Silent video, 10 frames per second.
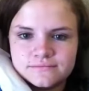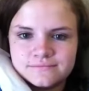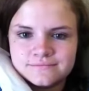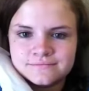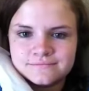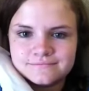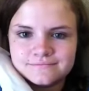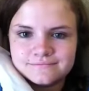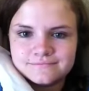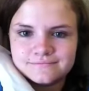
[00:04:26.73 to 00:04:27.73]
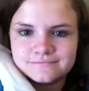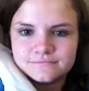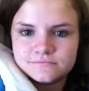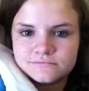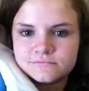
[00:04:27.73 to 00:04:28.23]

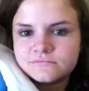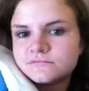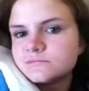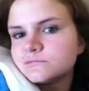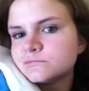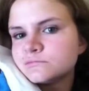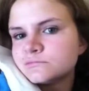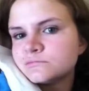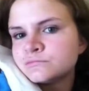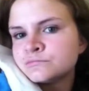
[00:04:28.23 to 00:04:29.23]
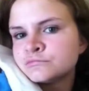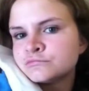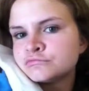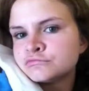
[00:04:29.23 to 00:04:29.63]
(silence)